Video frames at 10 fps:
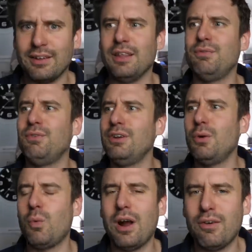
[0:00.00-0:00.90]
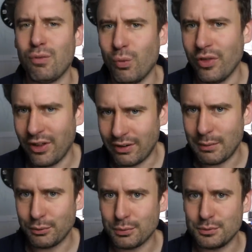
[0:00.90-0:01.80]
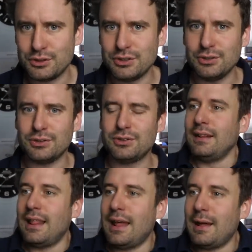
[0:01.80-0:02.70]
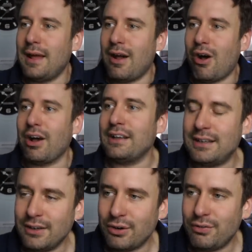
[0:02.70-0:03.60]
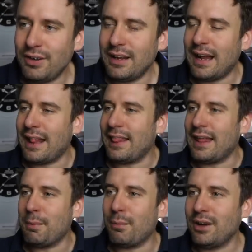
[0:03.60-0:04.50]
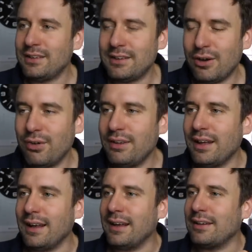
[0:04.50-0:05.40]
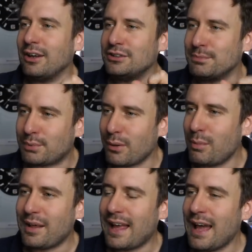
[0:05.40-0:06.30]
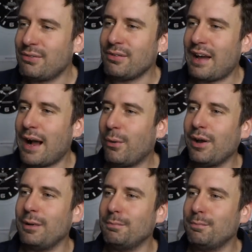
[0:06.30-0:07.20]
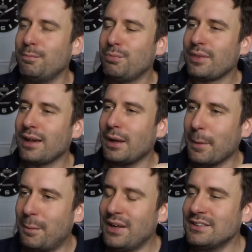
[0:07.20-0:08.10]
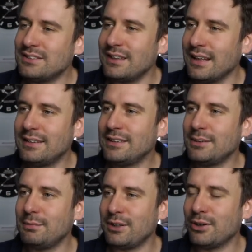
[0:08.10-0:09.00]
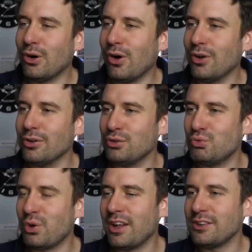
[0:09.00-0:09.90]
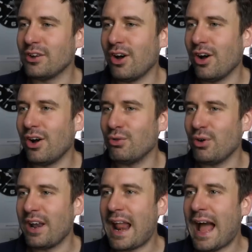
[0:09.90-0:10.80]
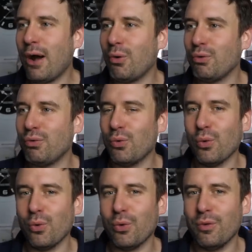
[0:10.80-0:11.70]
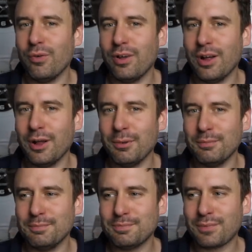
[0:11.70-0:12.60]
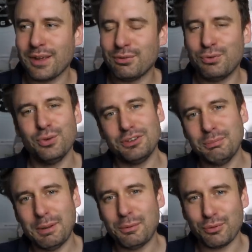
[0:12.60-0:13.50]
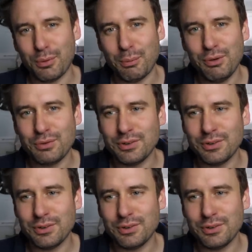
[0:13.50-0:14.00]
are. They're fully aware of what they're able to produce. Their idea of it and their mindset of it, and I should probably be careful of how I pitch this, because Rolex are renowned for forcing people to remove